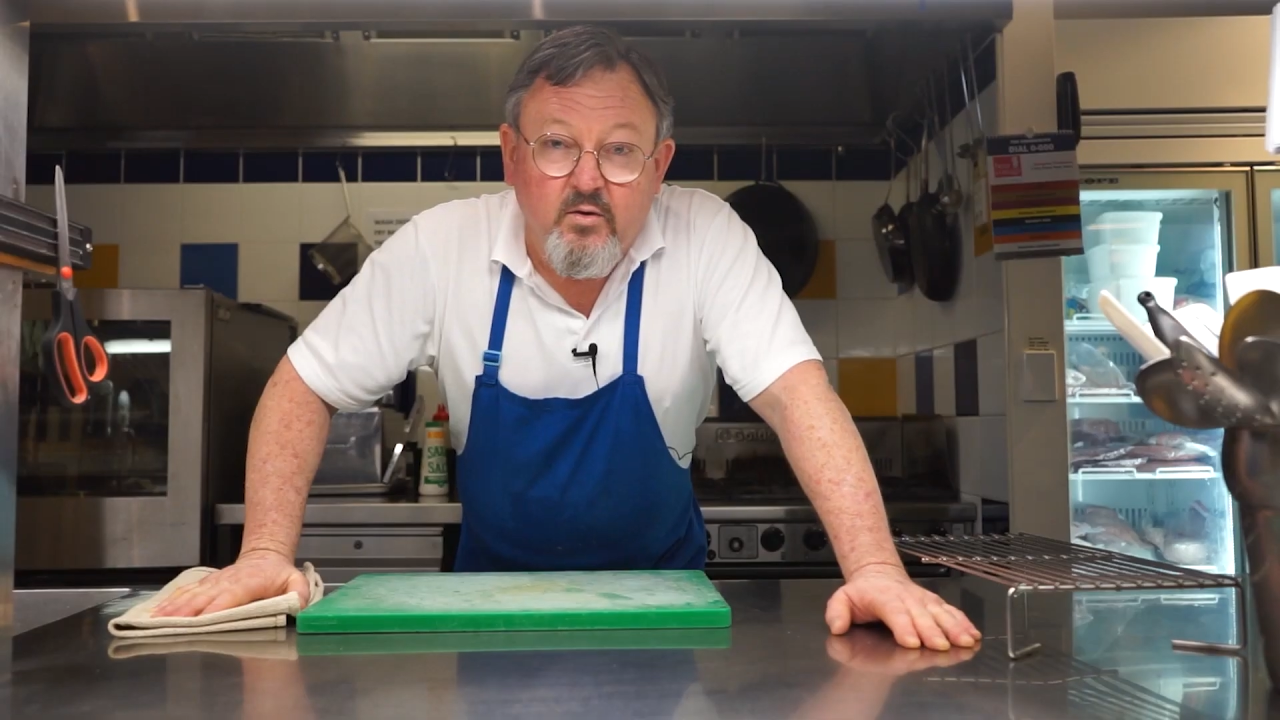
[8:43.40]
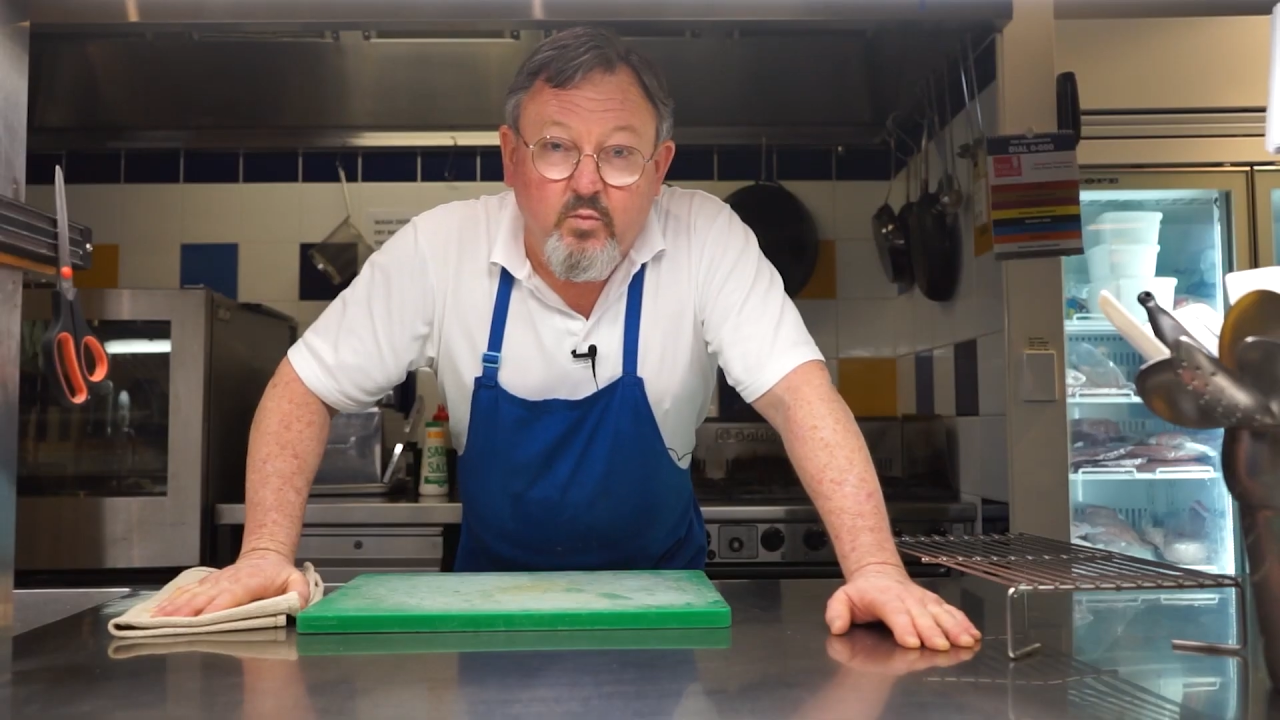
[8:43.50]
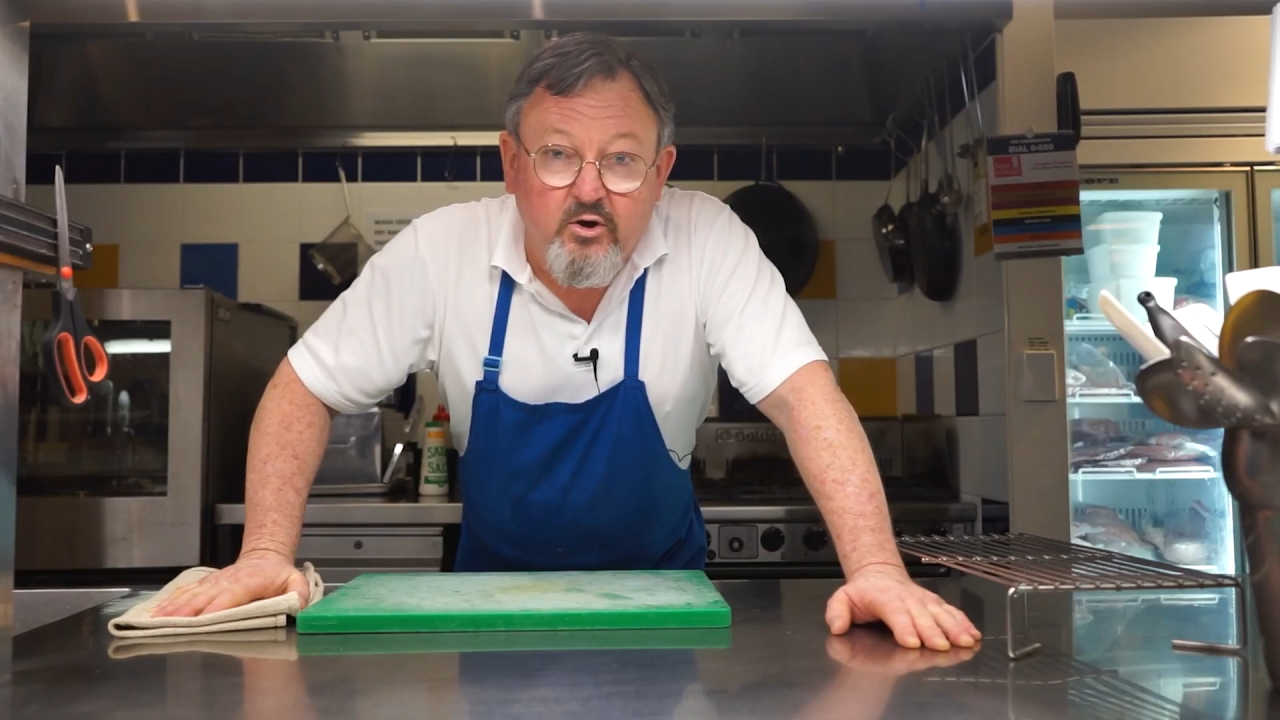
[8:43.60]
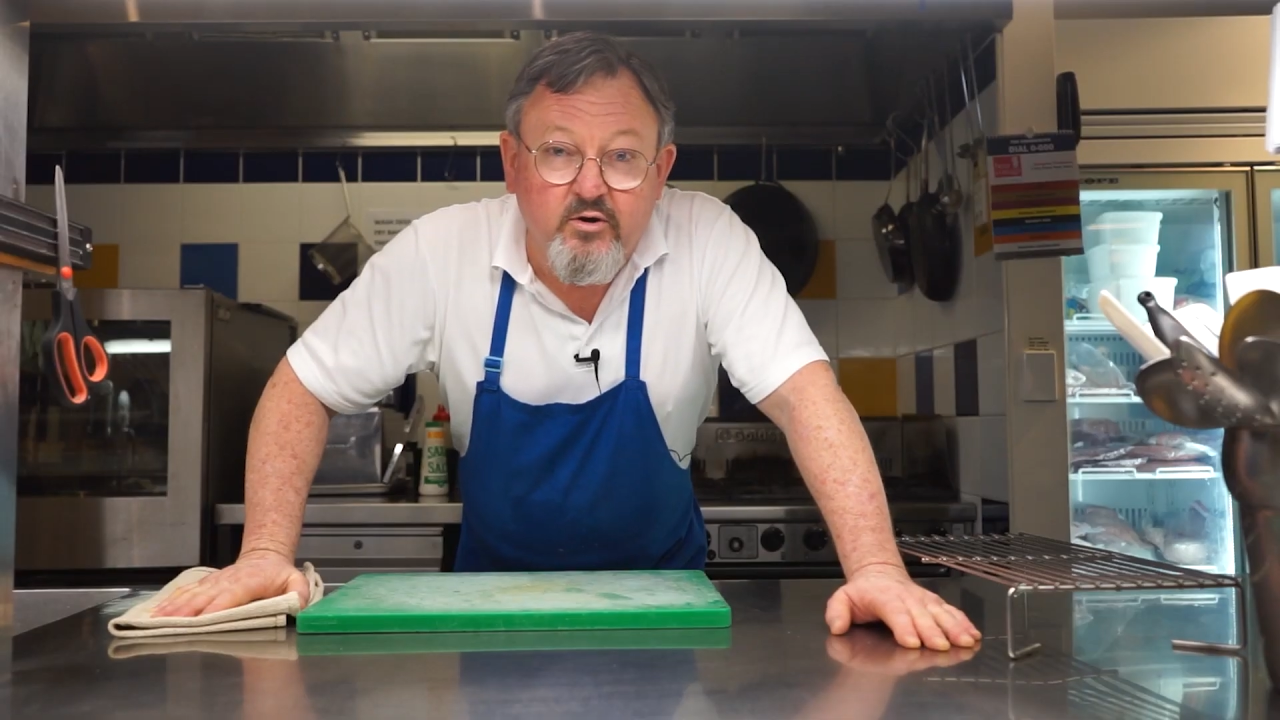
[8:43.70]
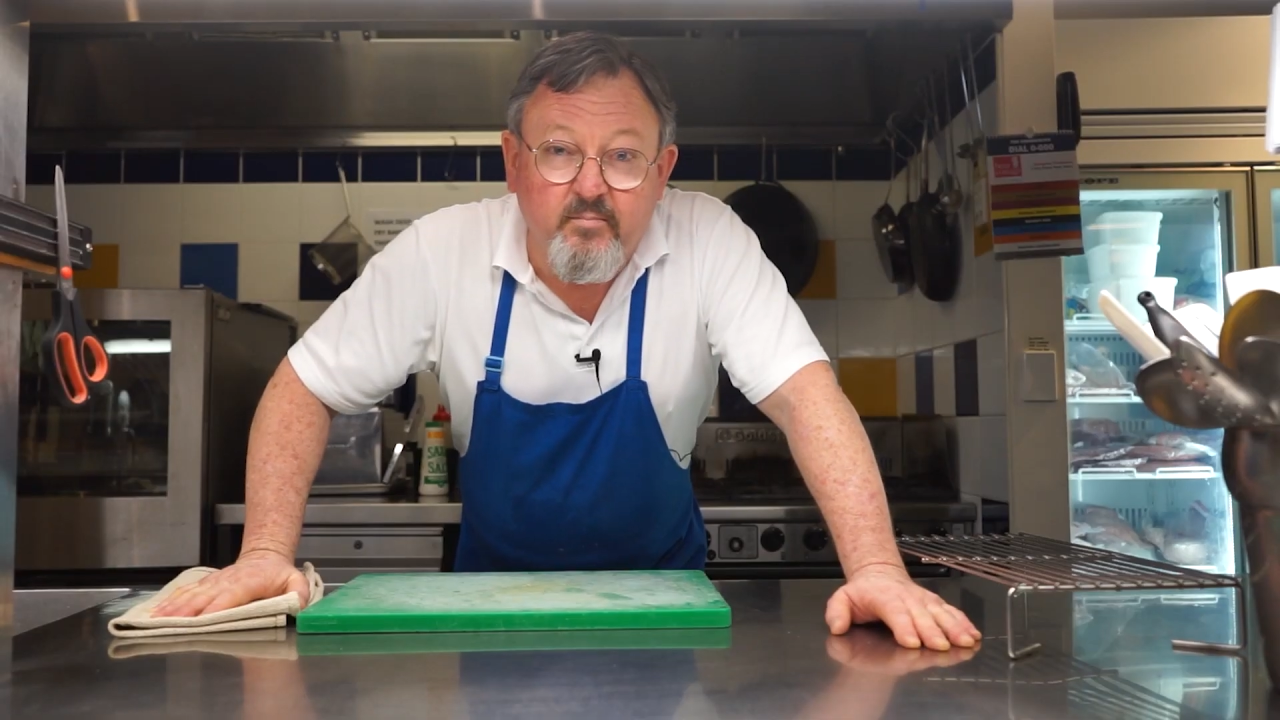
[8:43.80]

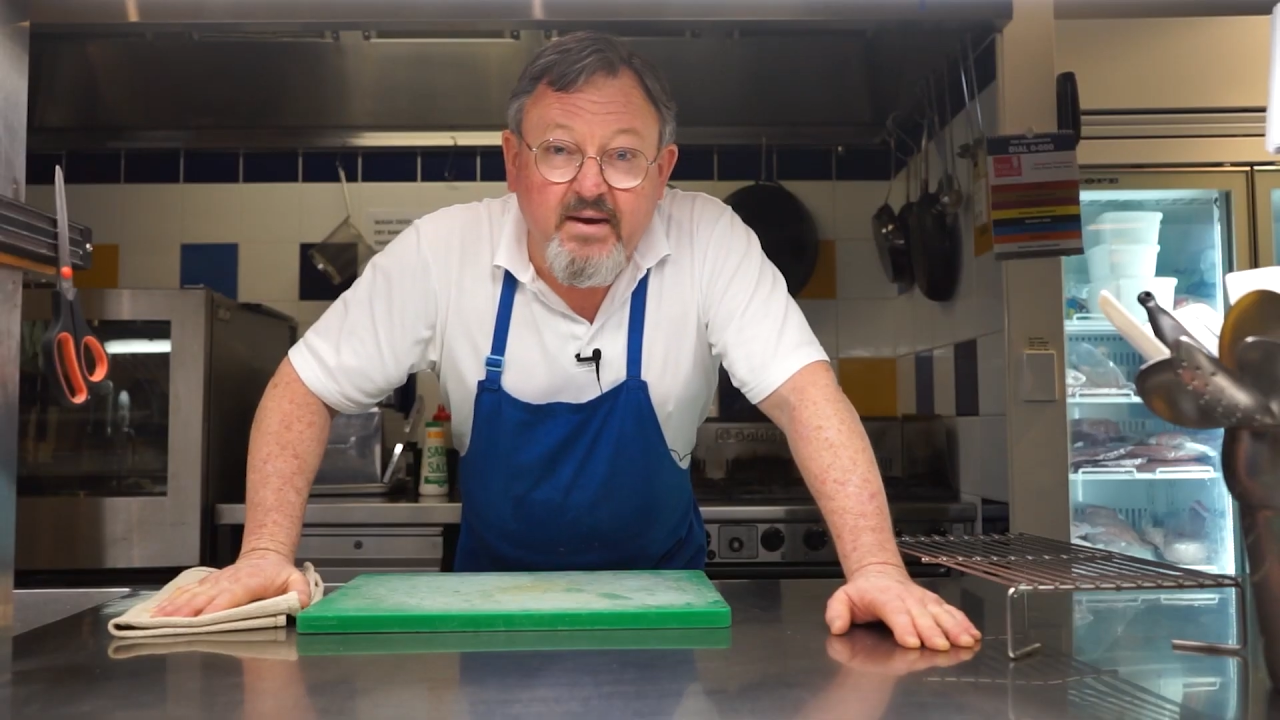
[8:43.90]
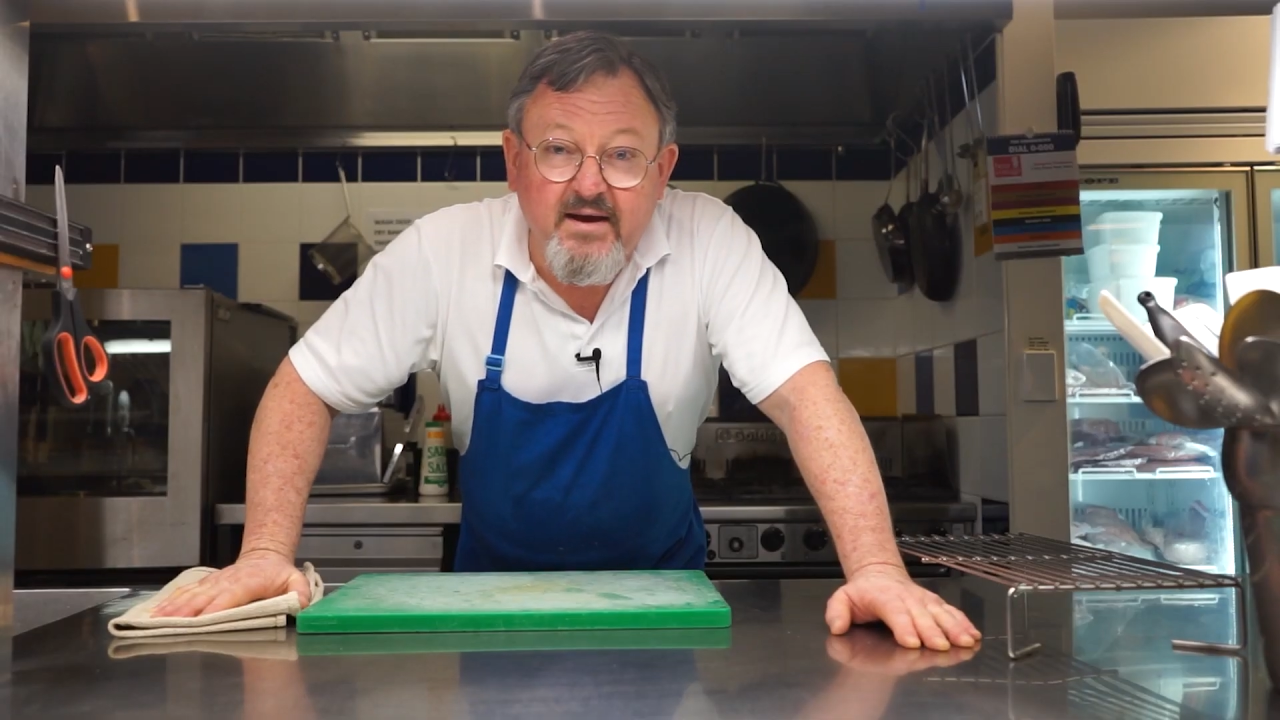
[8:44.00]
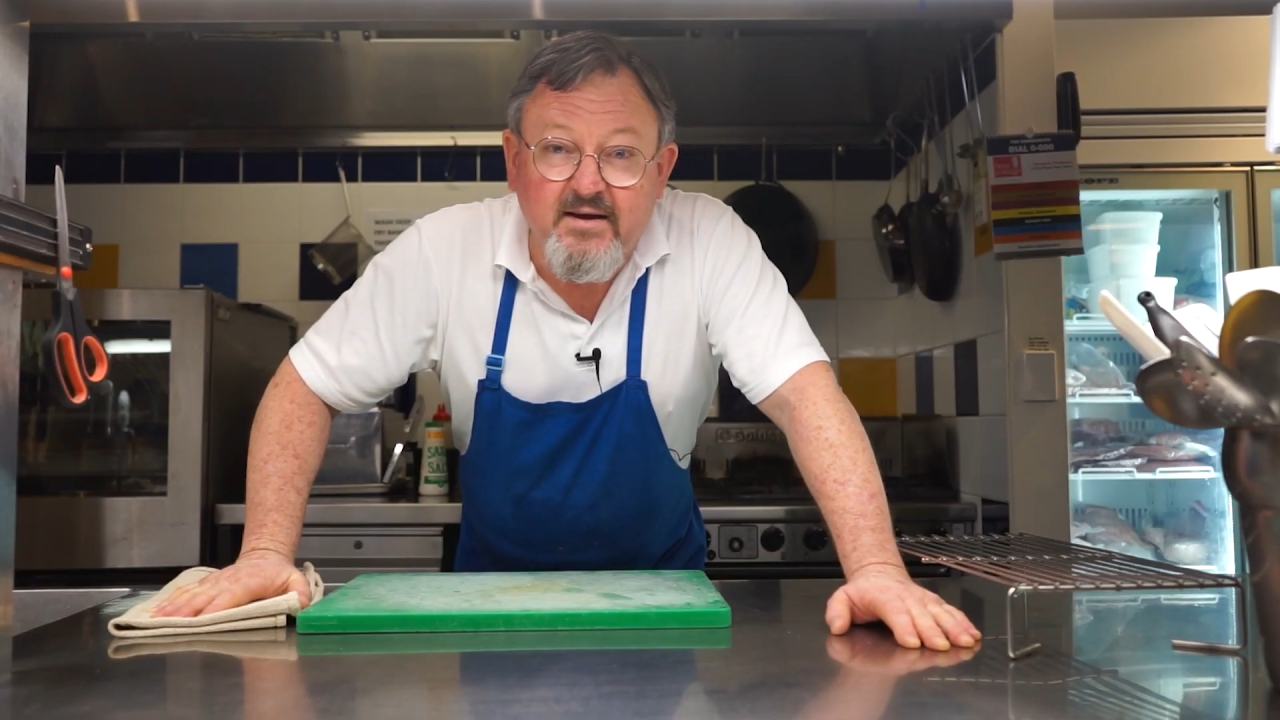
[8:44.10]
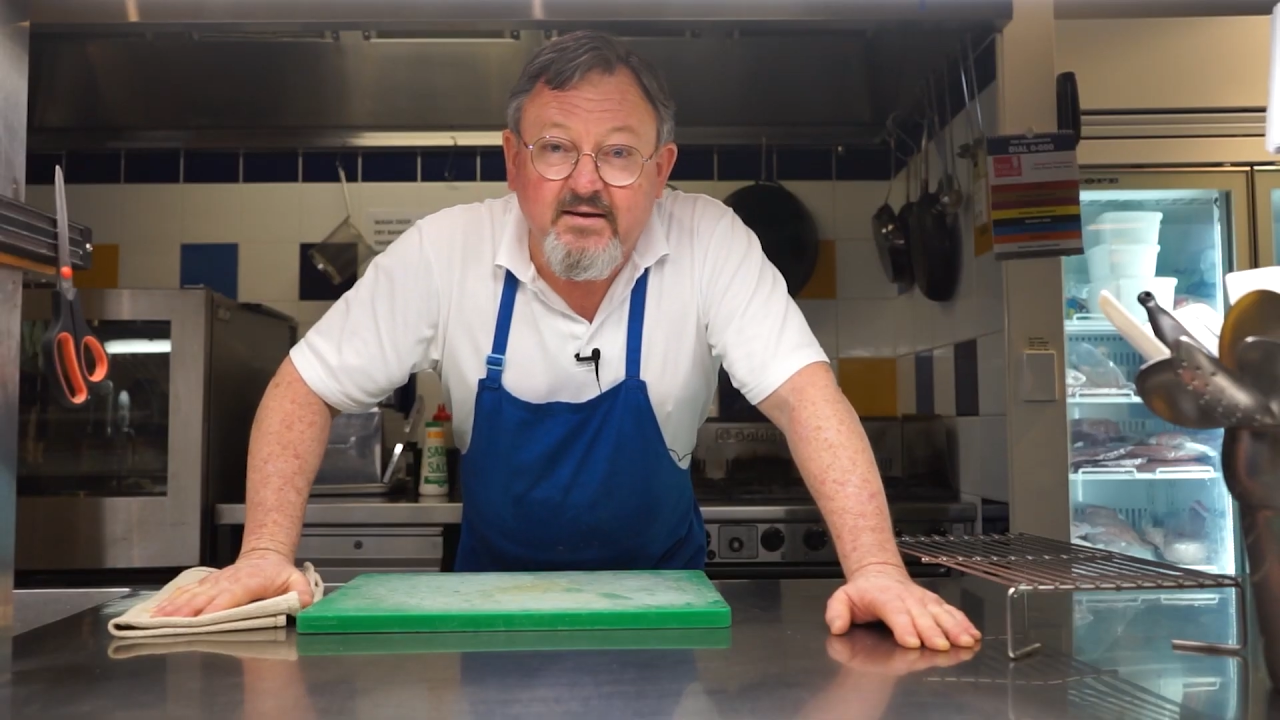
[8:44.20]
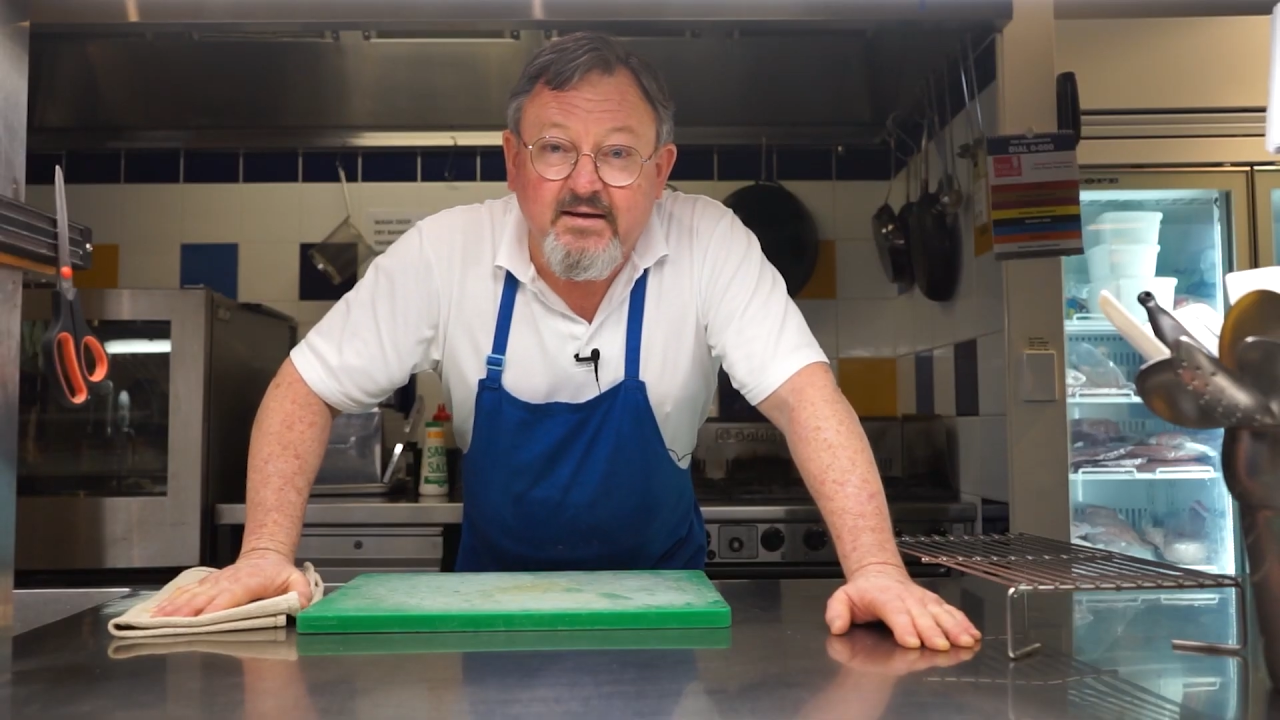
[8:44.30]
Welcome back.